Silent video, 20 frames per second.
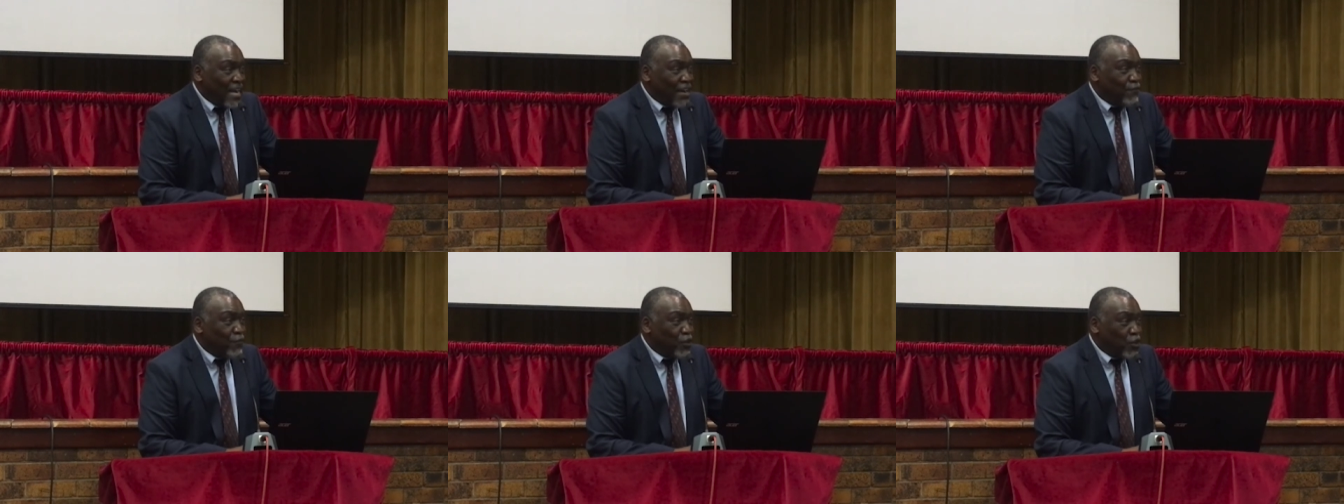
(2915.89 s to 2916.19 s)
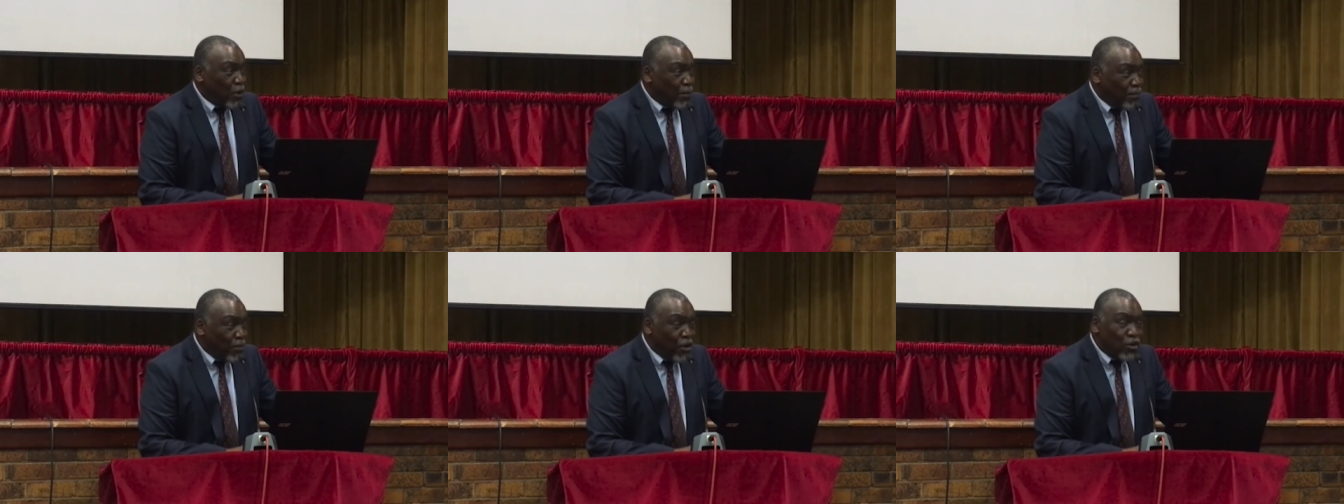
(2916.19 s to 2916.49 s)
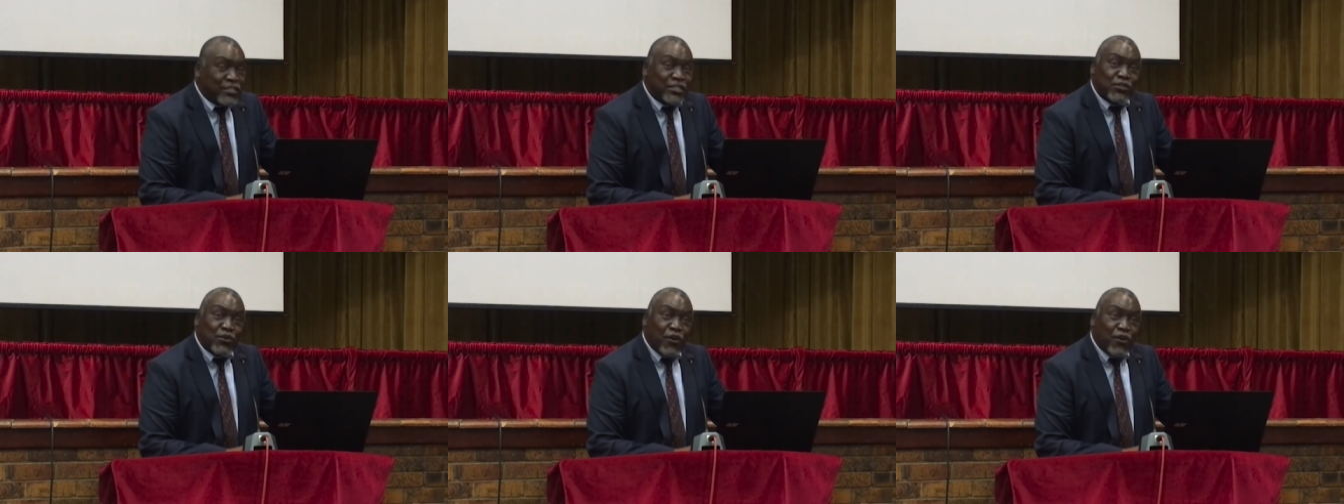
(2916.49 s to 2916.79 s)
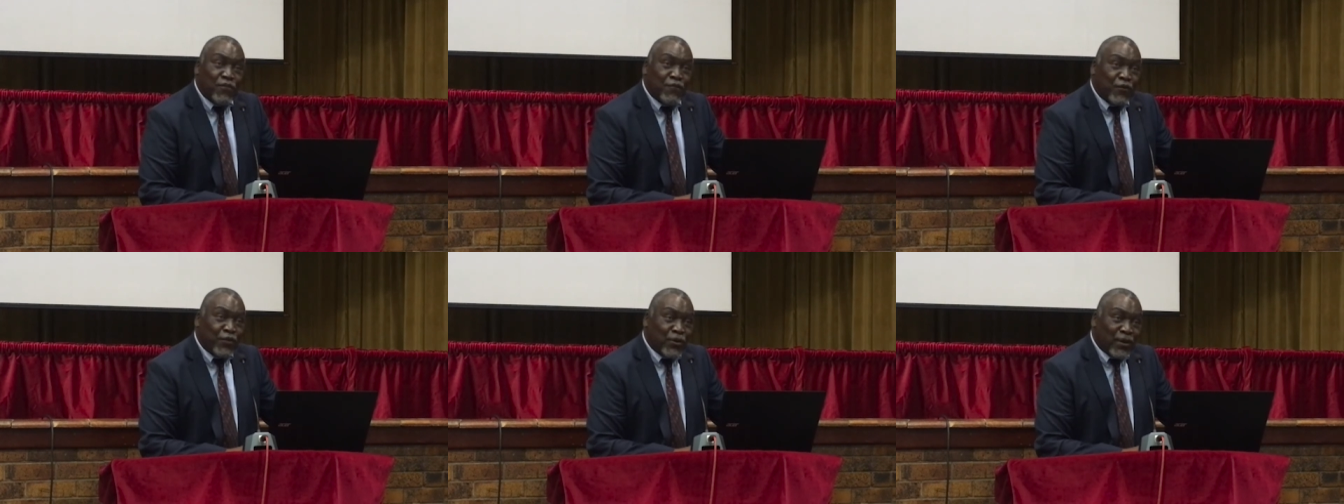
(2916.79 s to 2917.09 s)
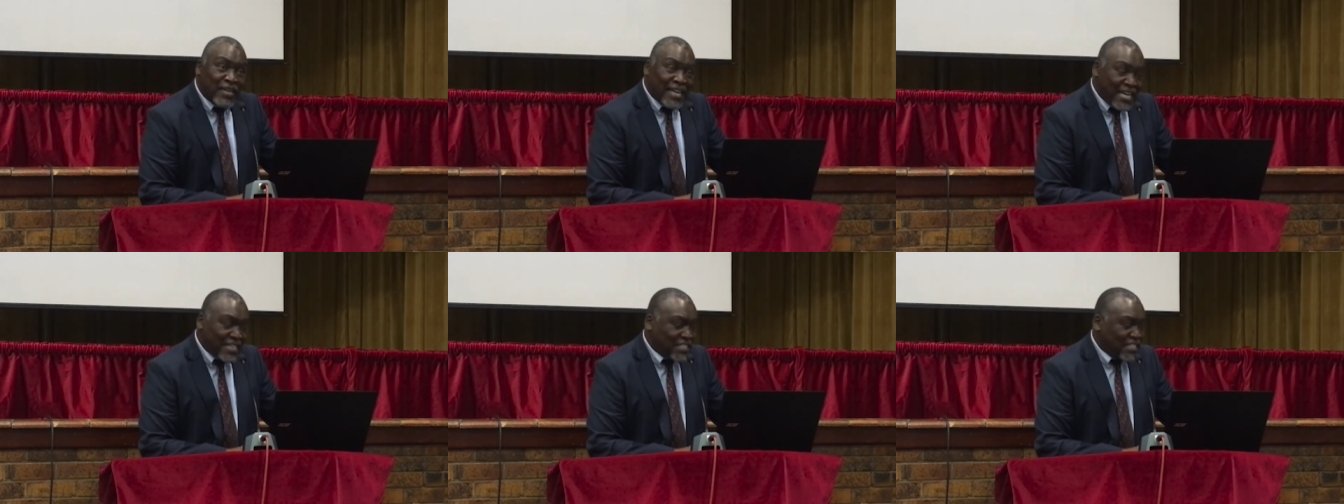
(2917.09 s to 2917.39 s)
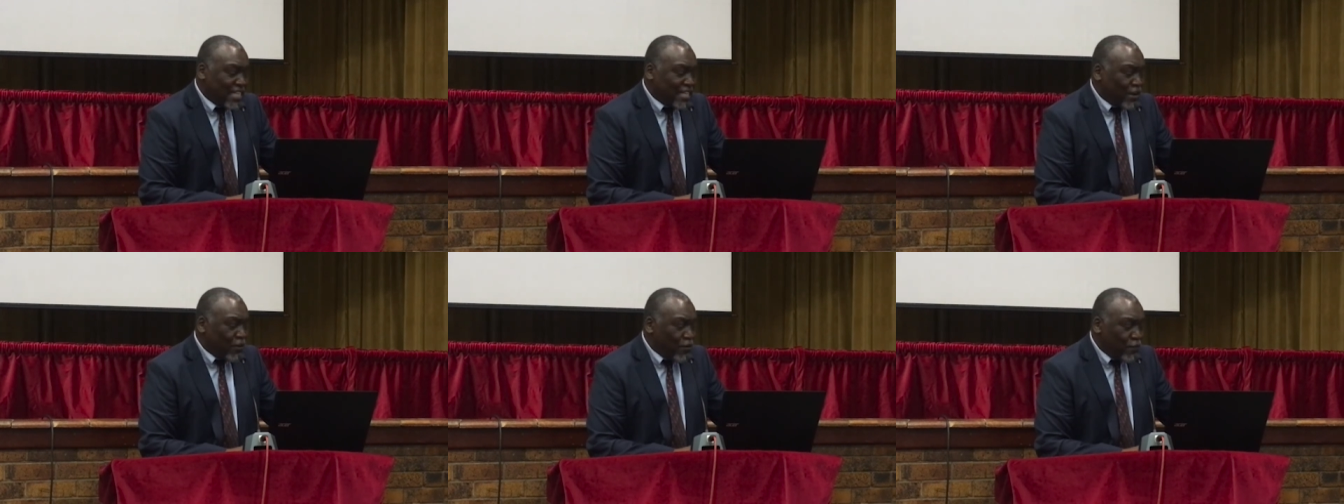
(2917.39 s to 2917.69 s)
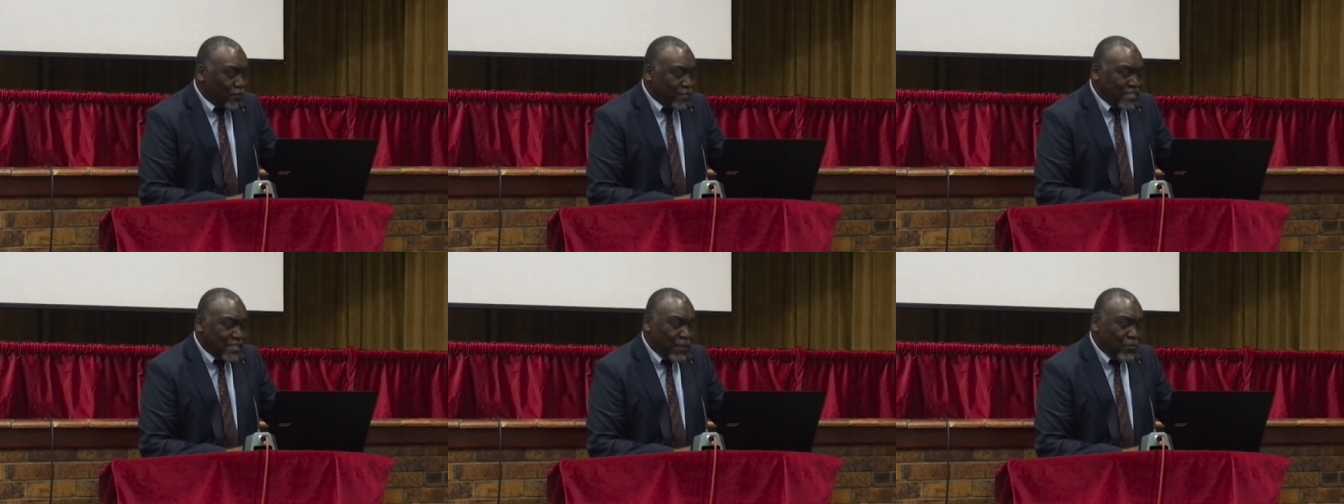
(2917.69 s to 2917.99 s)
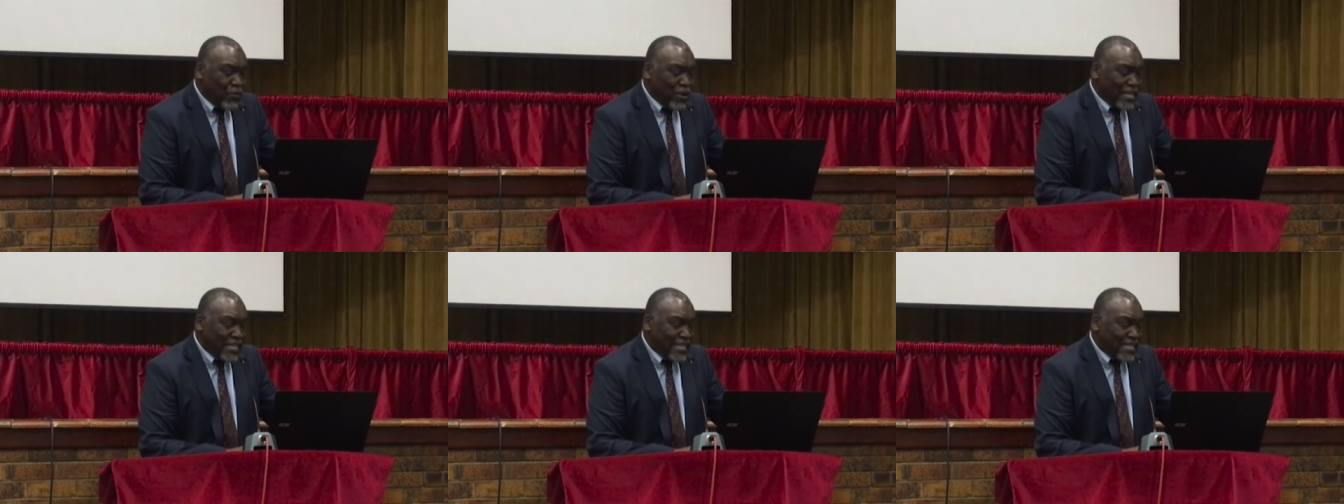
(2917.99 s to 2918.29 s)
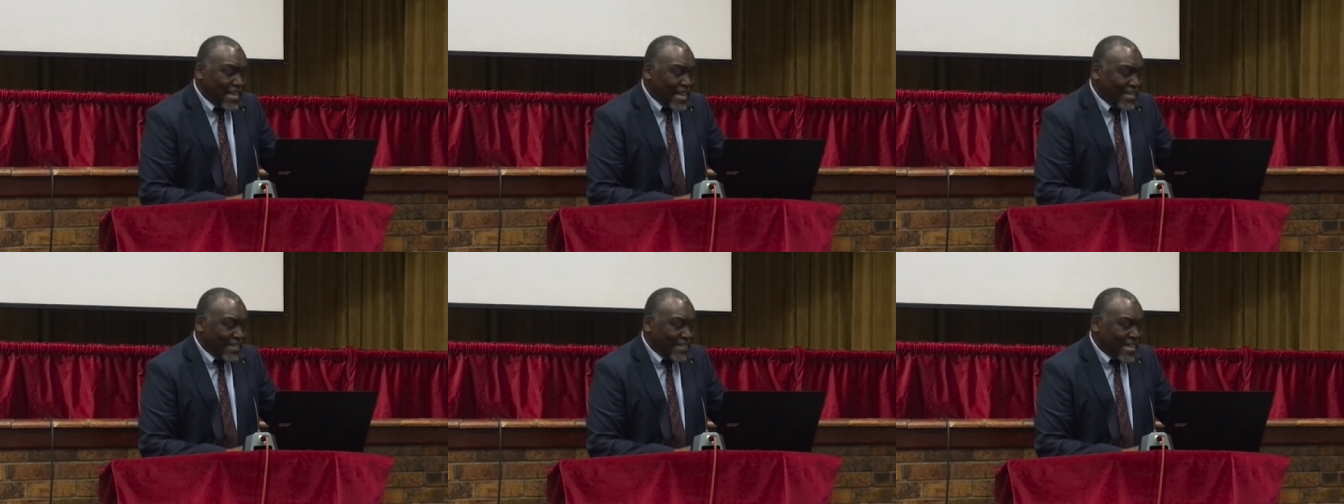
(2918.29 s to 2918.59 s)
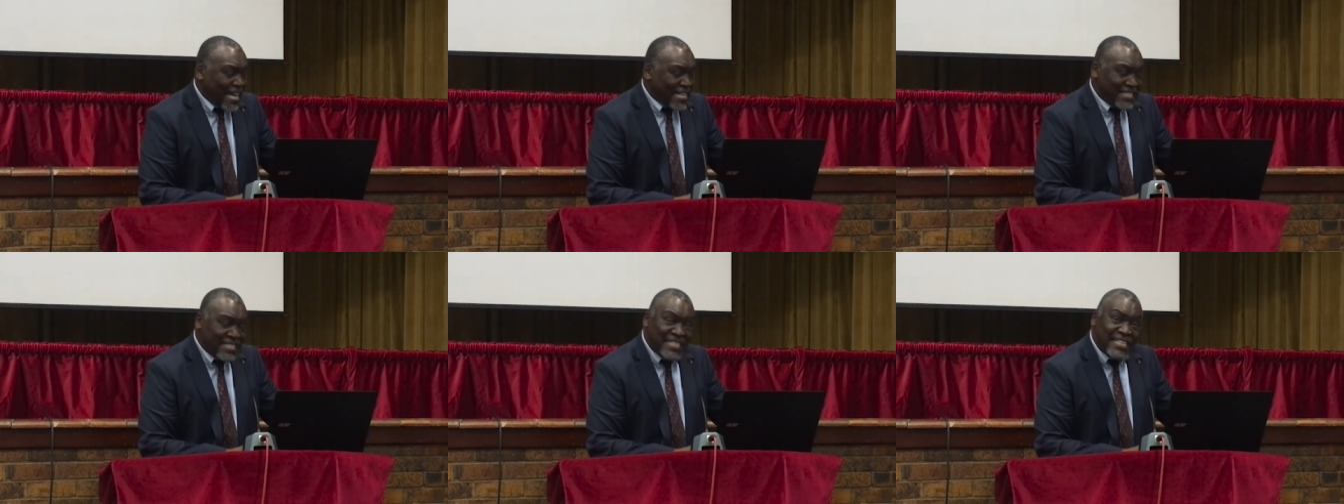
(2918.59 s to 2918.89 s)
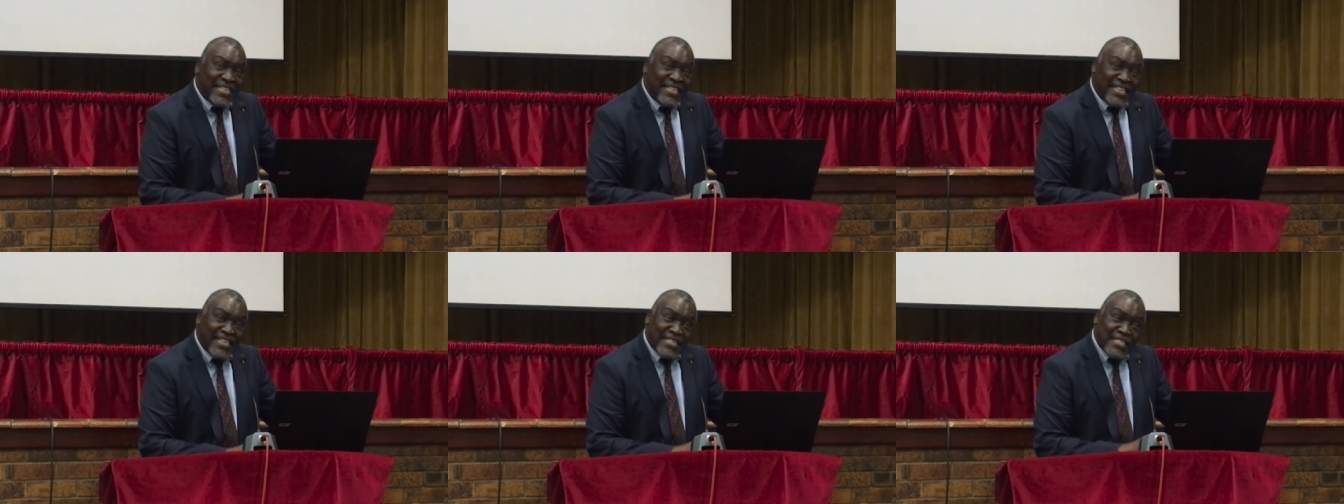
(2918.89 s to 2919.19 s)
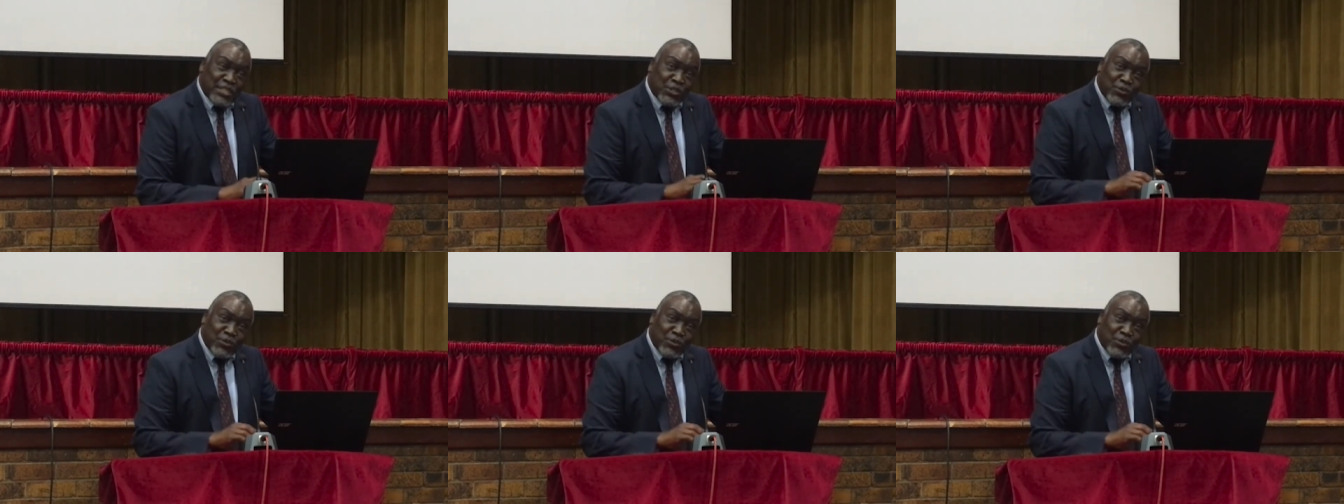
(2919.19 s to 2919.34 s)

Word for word: uh, for your boss or for your lecturer or for someone like that.